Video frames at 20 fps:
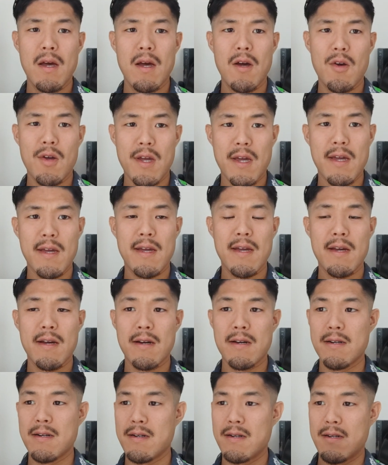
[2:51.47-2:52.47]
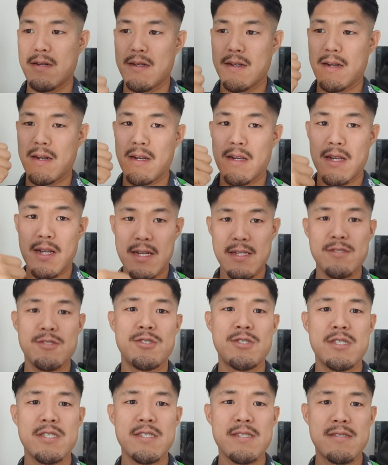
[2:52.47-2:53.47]
Okay,
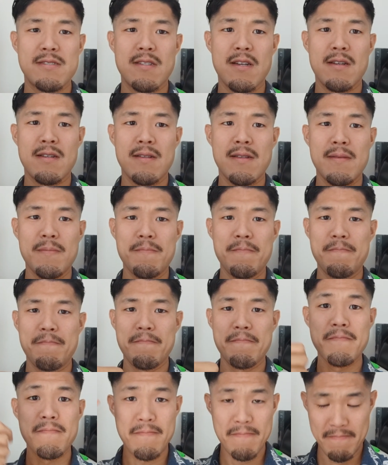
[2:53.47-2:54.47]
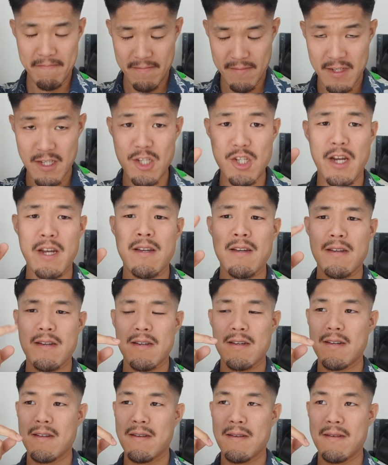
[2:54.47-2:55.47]
laundry is done. Check.